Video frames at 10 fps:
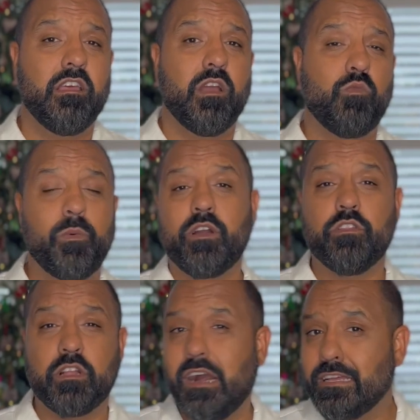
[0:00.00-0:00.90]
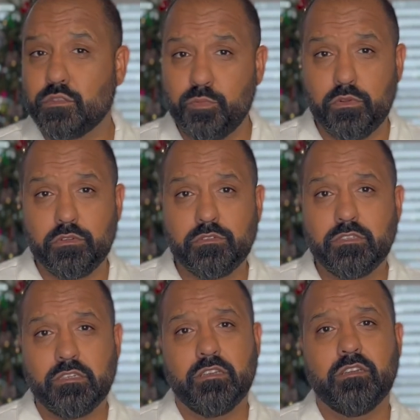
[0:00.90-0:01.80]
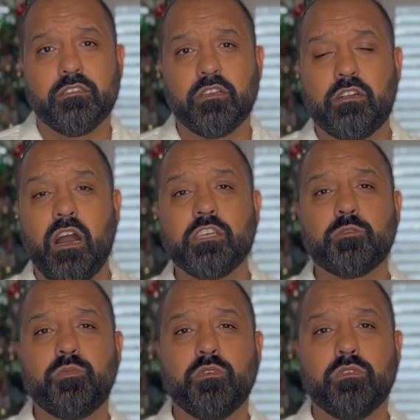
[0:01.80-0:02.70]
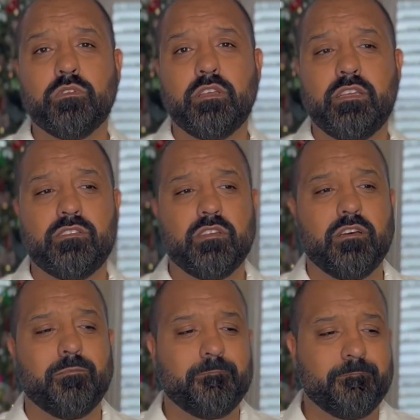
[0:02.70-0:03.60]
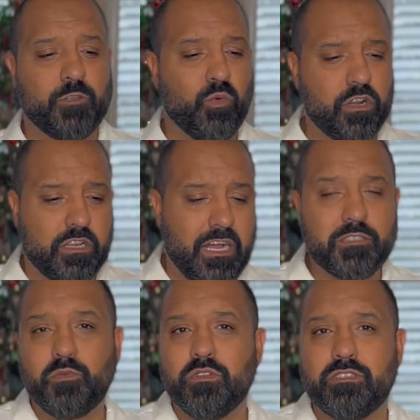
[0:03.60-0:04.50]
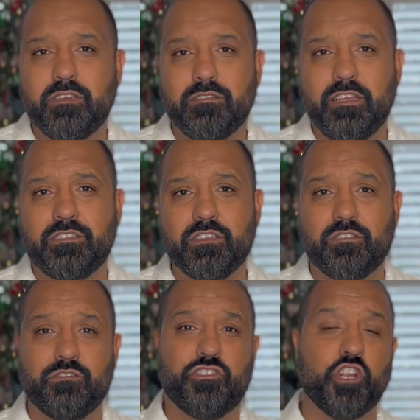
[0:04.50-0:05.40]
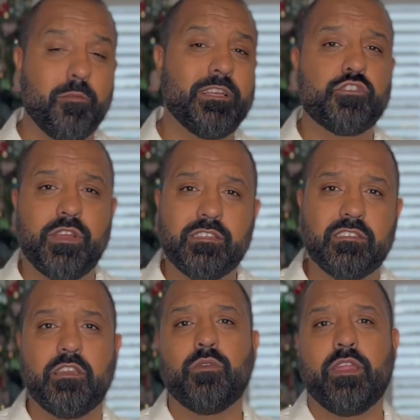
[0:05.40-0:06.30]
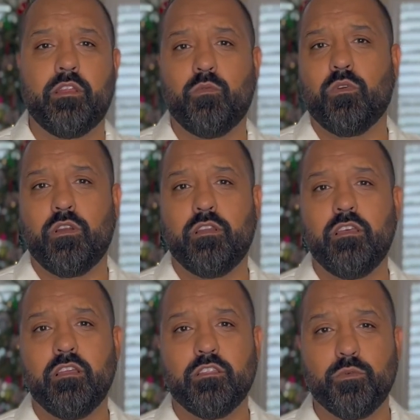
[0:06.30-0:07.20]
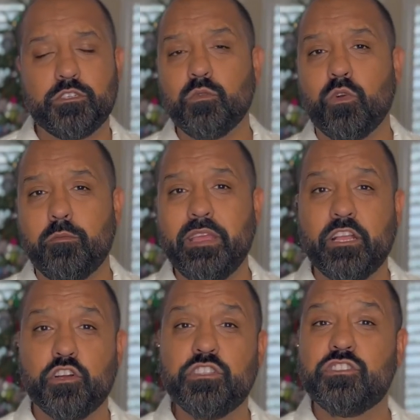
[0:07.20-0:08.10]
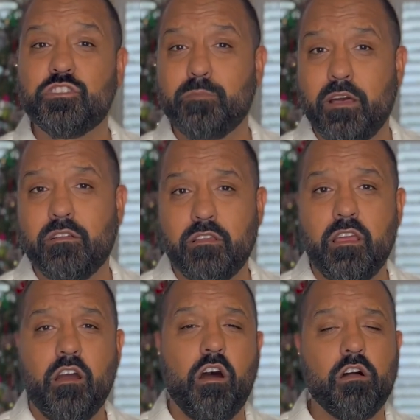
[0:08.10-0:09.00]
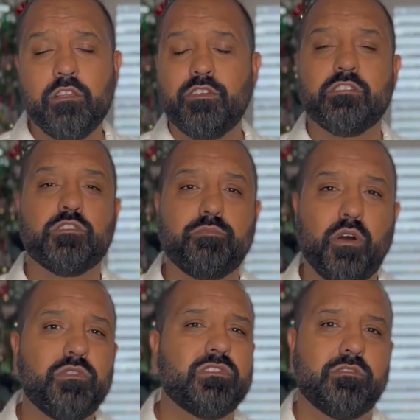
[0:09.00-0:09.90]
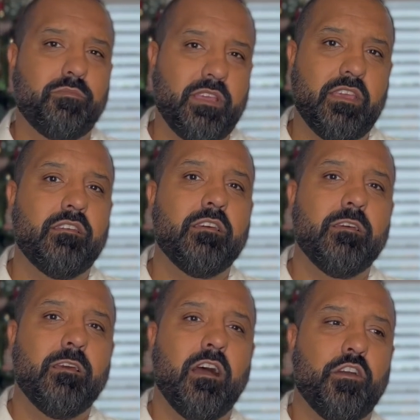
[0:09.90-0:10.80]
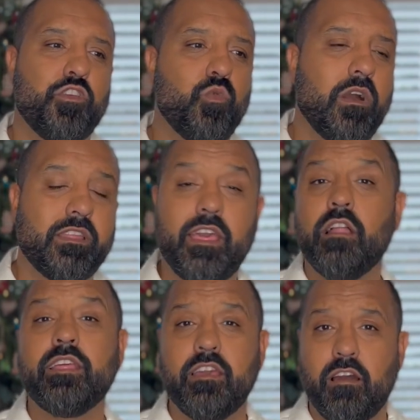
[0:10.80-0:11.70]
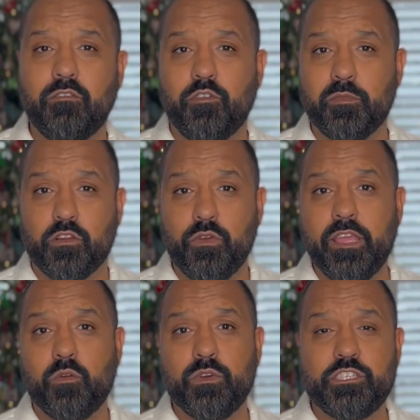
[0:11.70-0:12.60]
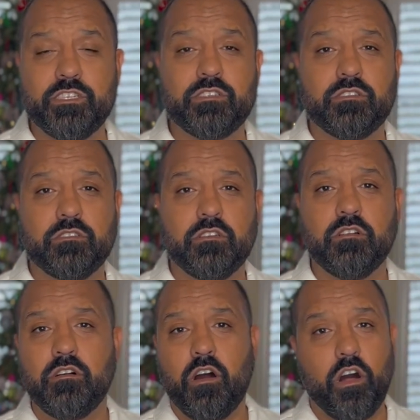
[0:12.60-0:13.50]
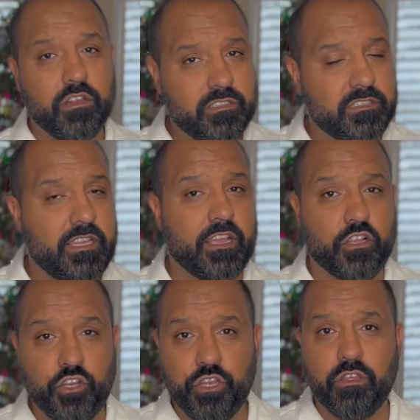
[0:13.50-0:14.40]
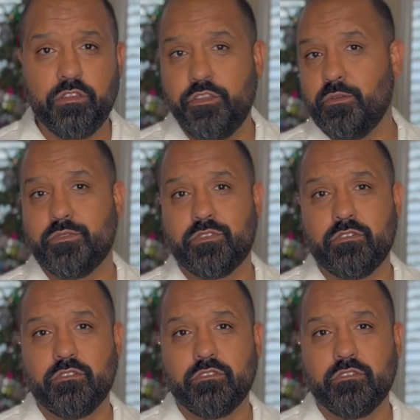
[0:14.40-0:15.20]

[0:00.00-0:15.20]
in what we call the gospel. The gospel is the word gospel is it's a German transliterated word, the original word being good spell. All of it's supposed to be euangelion from the Greek, which is all to say good news.